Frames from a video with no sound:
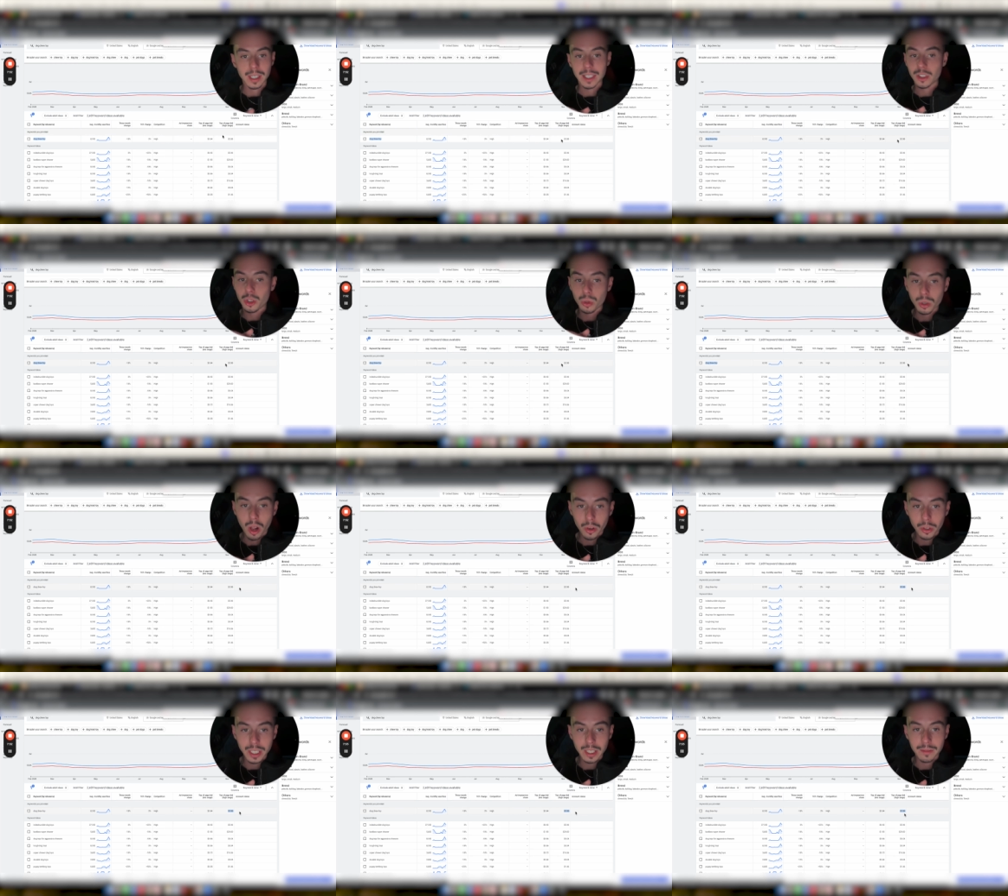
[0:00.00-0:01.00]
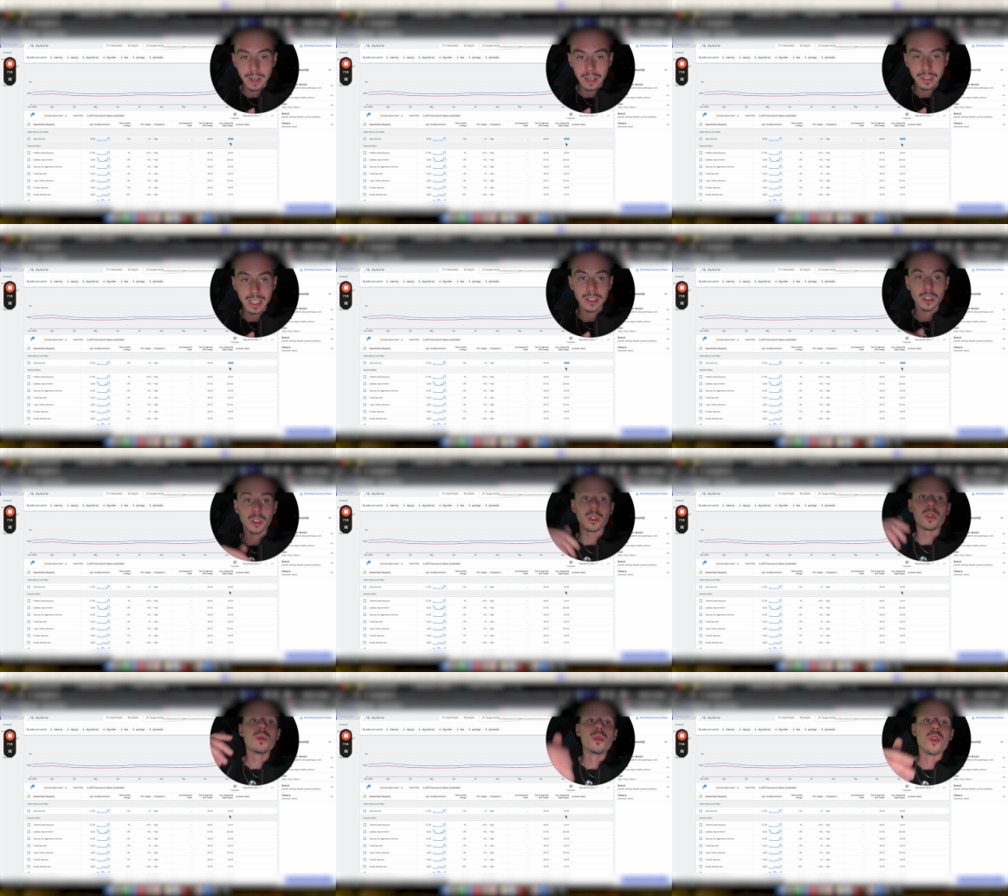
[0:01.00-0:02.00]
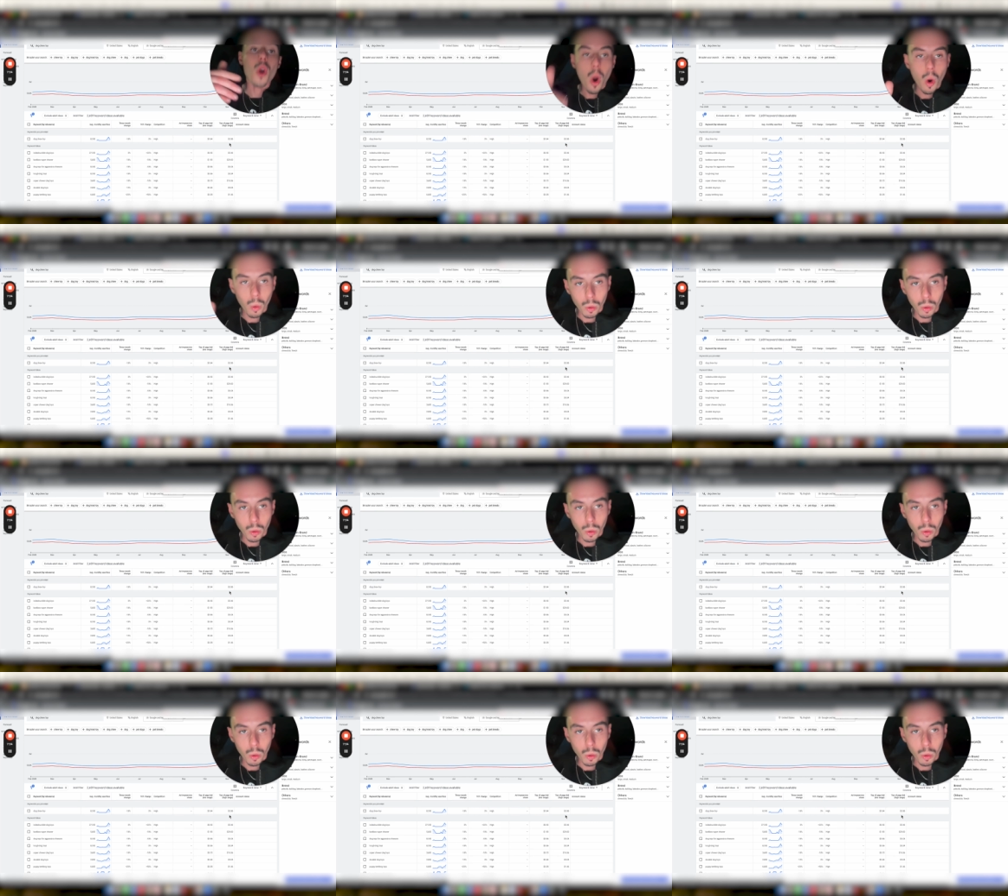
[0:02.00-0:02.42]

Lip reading: is $2.85, you know